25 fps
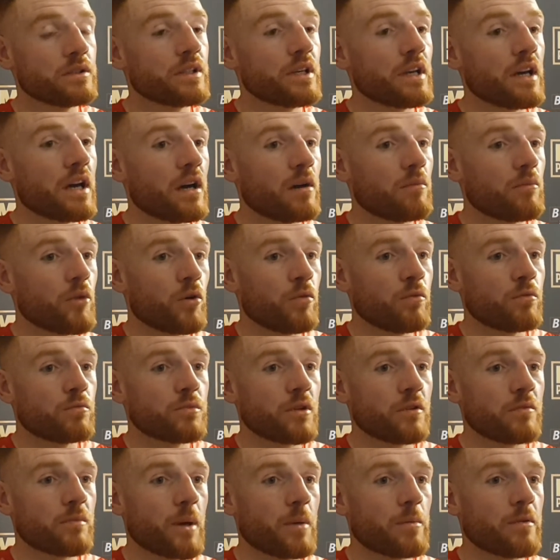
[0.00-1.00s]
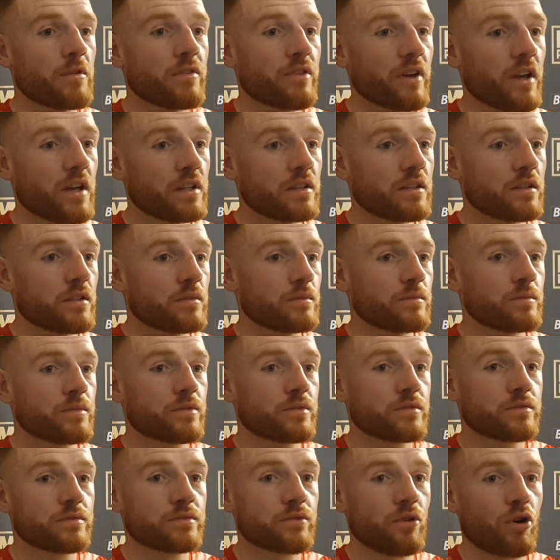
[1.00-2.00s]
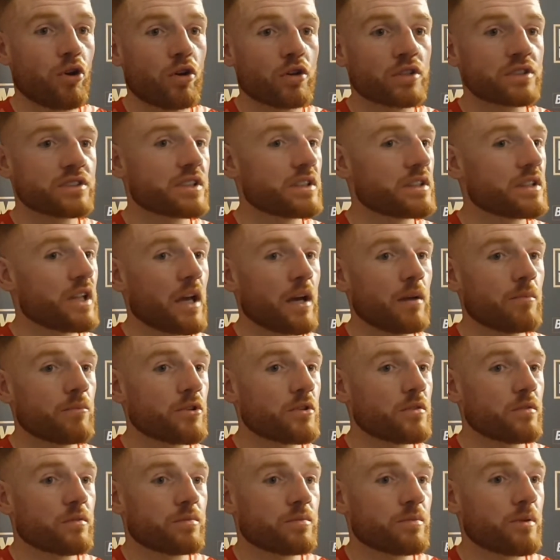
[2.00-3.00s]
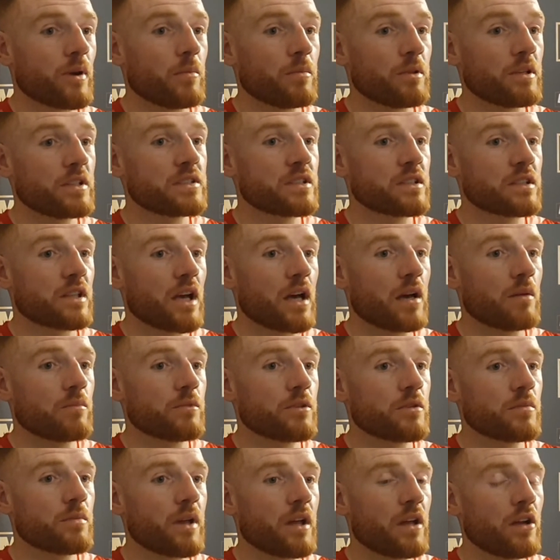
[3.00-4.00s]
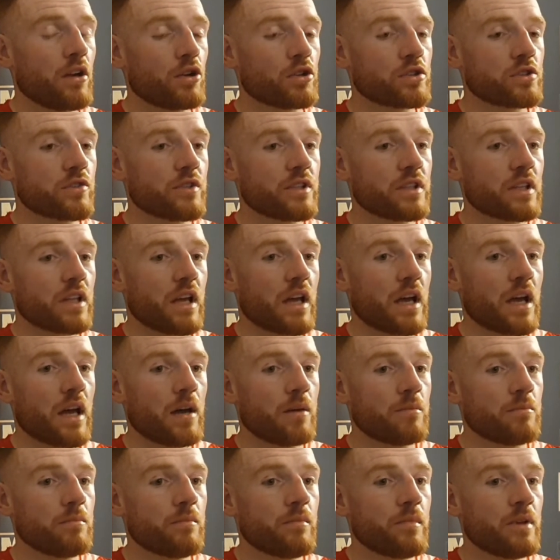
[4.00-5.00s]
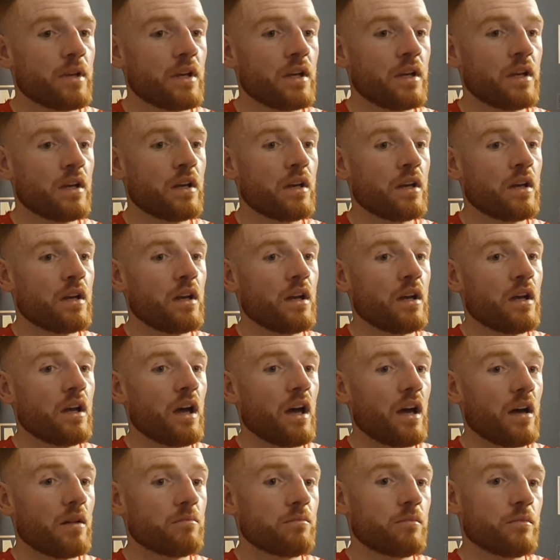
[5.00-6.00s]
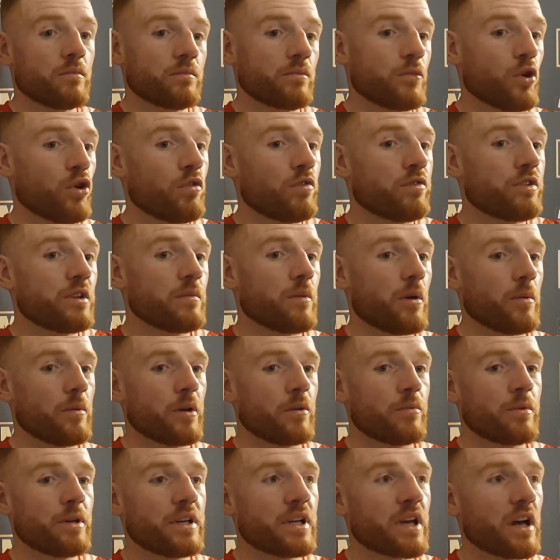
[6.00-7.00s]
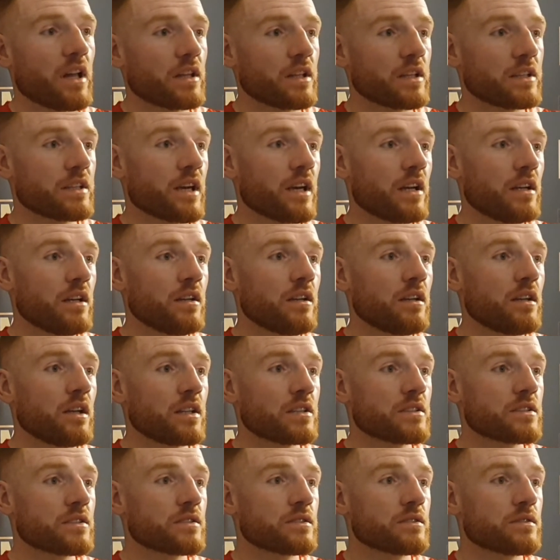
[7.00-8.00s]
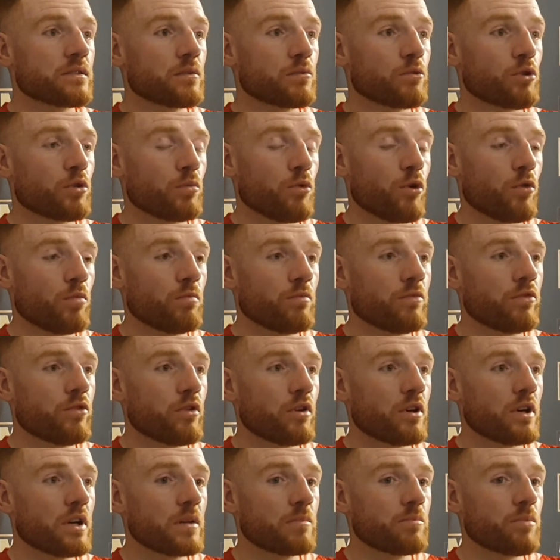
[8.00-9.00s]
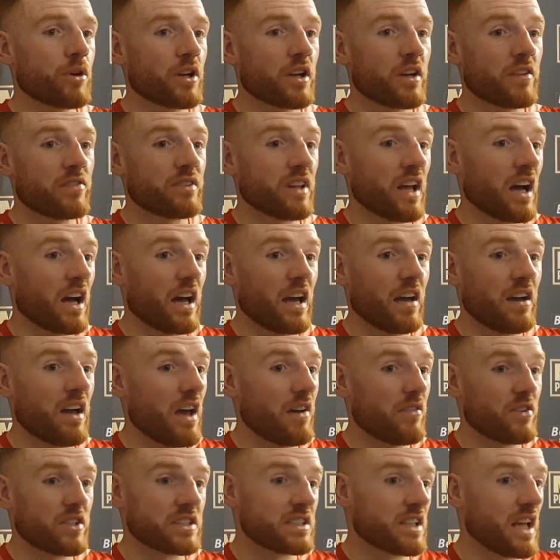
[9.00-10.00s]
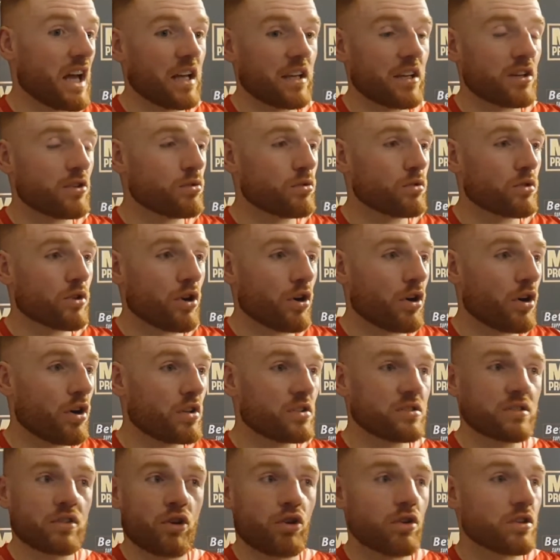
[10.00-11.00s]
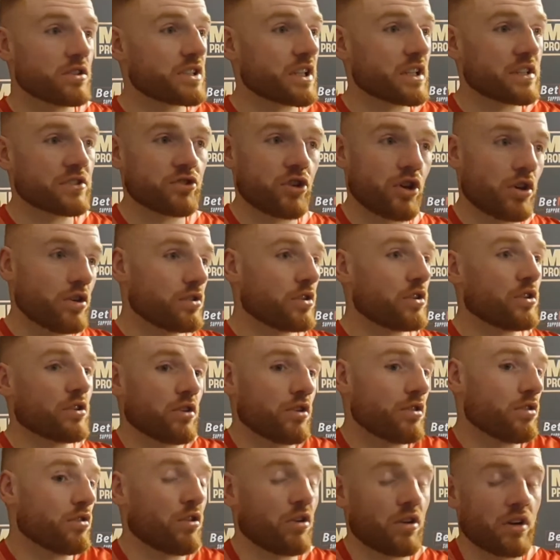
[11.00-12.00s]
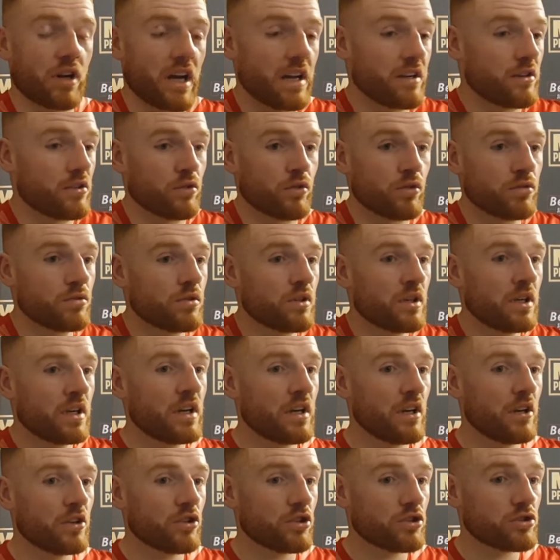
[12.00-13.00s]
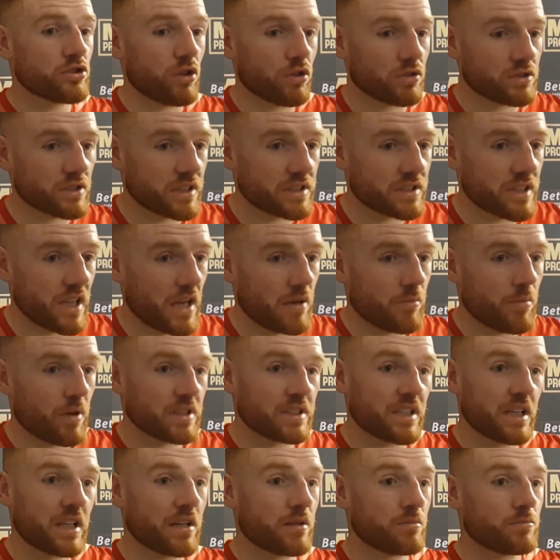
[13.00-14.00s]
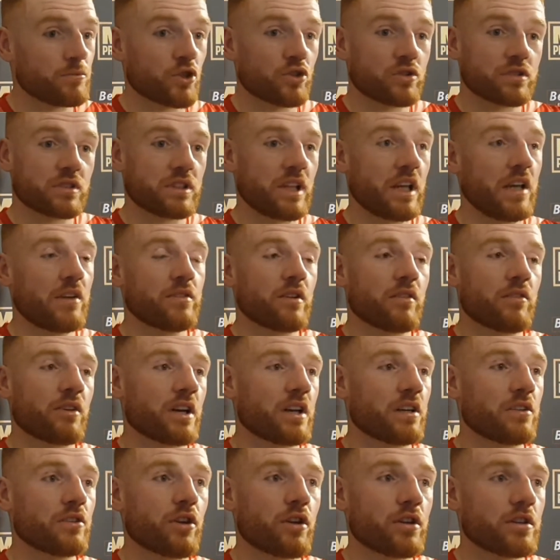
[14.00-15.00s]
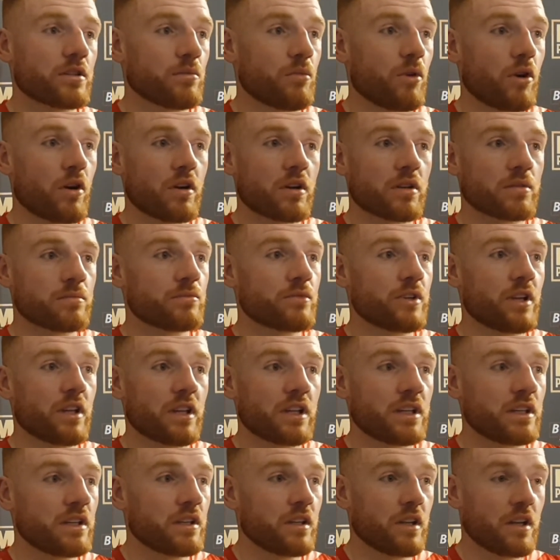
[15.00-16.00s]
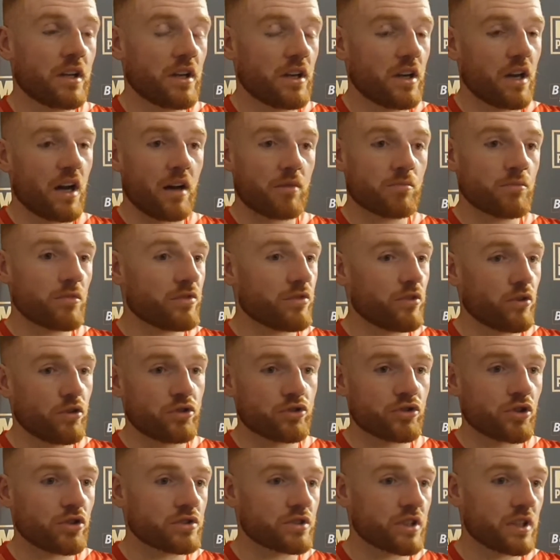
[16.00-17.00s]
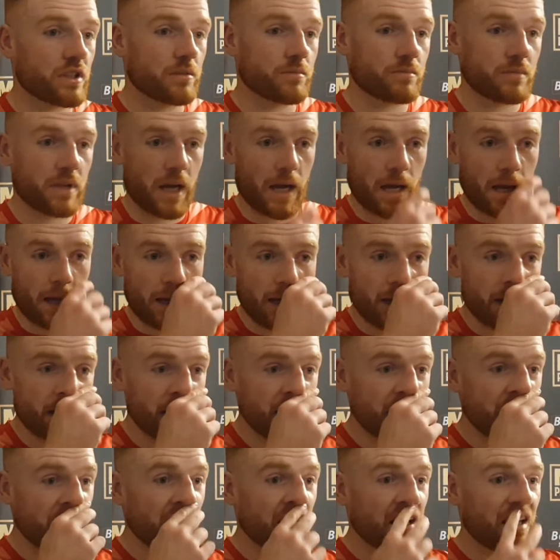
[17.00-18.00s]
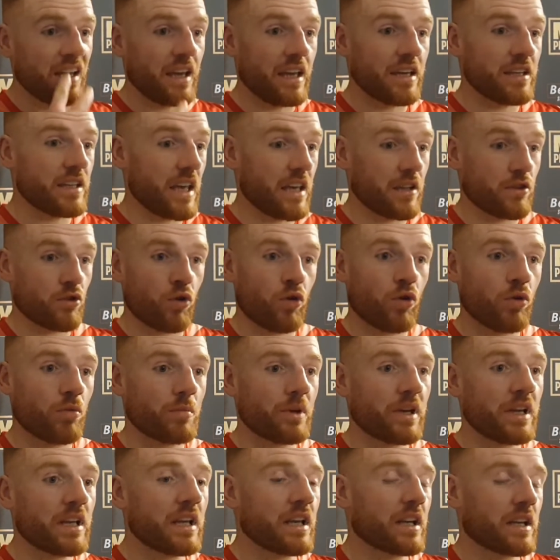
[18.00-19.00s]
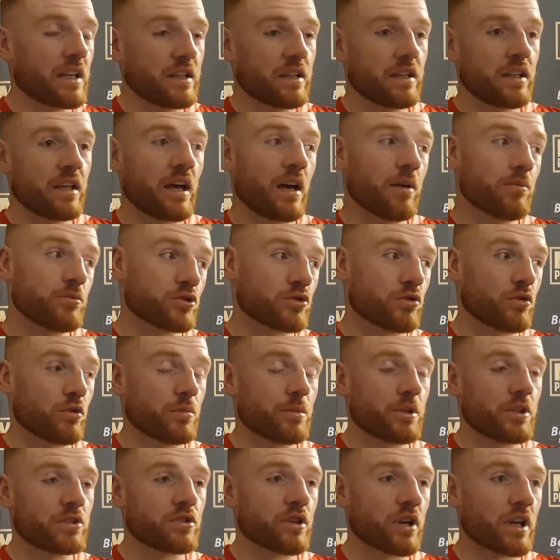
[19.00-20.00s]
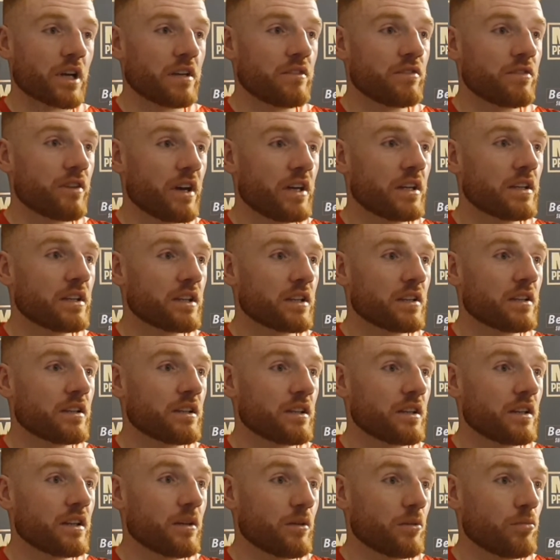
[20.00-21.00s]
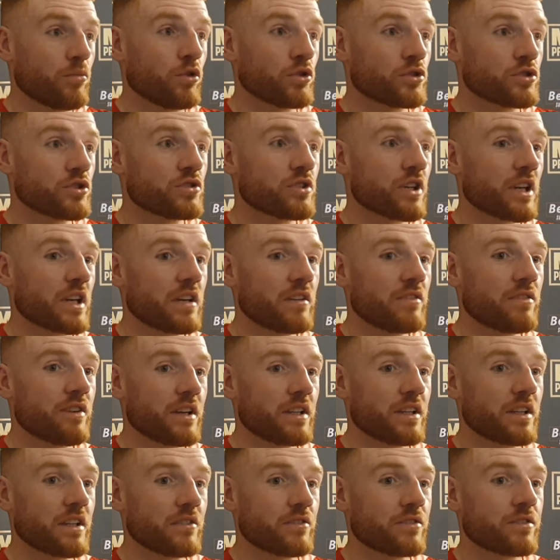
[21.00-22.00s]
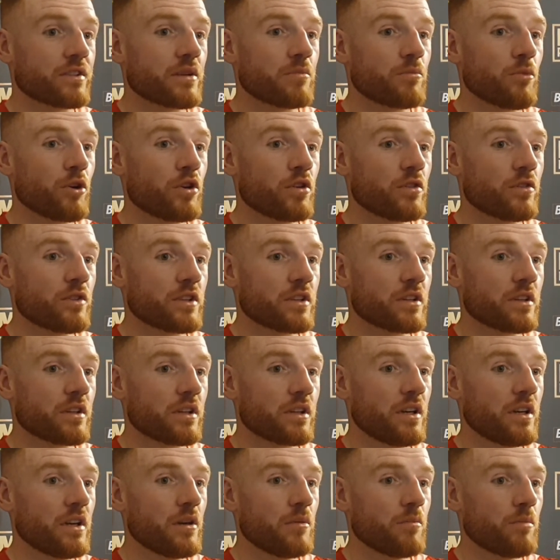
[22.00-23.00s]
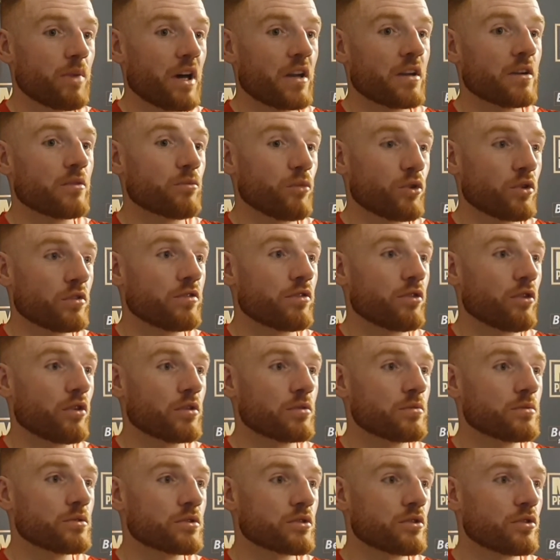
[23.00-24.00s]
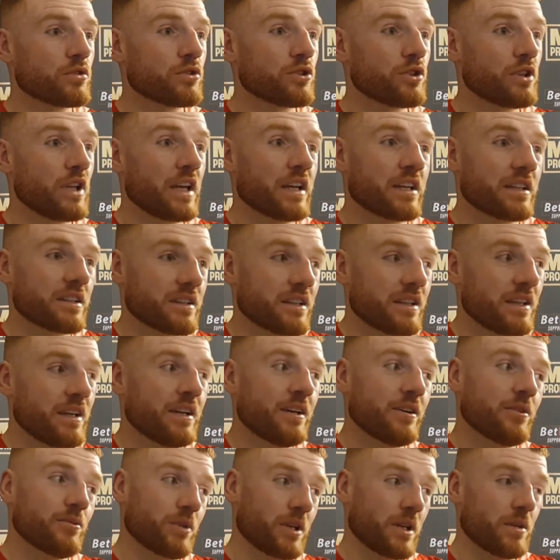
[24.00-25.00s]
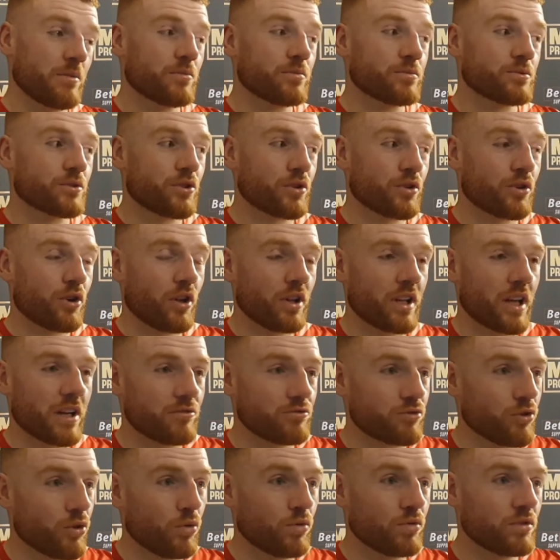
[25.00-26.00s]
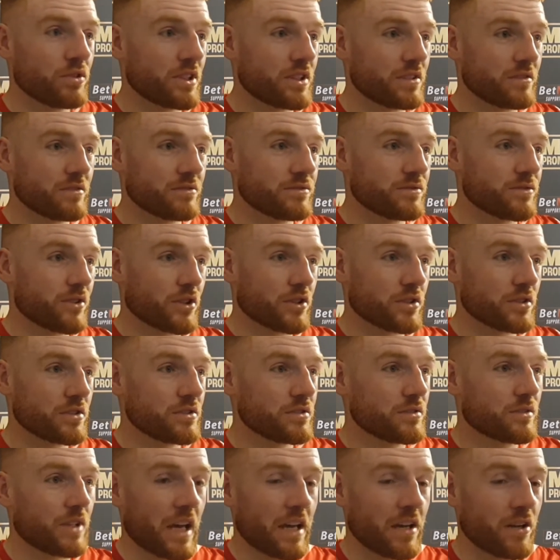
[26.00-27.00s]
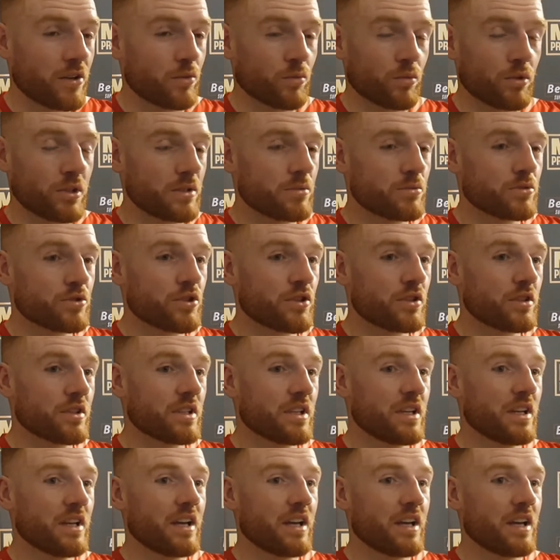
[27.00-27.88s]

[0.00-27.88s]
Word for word: Yeah, I'm hoping to maybe fight August, September, probably September, by the looks of it. Um, and hopefully maybe a wee Celtic title. That's what I'm hoping for. Like, but if not, eh, if it's not, I don't care. An hour six rounder or an hour, I don't know. As long as they stay busy and I'm just leaving everything down the mark. I'm really having a full trust in him. Uh, he, he told me like he, that was going to be a tricky fight, and it was a tricky fight, and I came out of it better than what I thought I was going to. Do. Like when he was doing all that rolling and fucking, I don't know what he was doing.